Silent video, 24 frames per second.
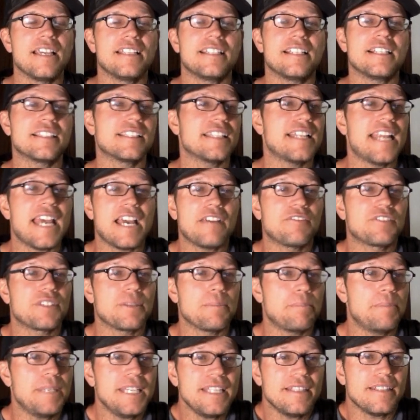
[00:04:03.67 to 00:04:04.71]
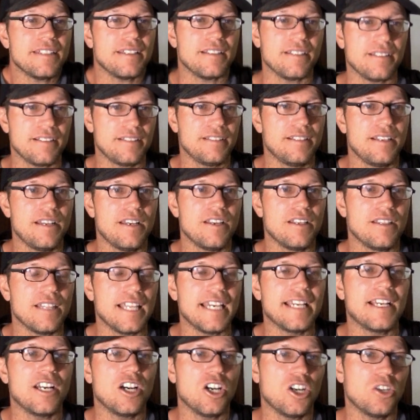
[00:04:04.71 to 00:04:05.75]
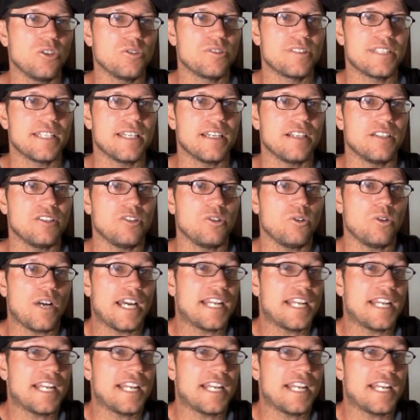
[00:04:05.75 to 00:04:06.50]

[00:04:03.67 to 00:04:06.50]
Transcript: doesn't have to be there like a hotel.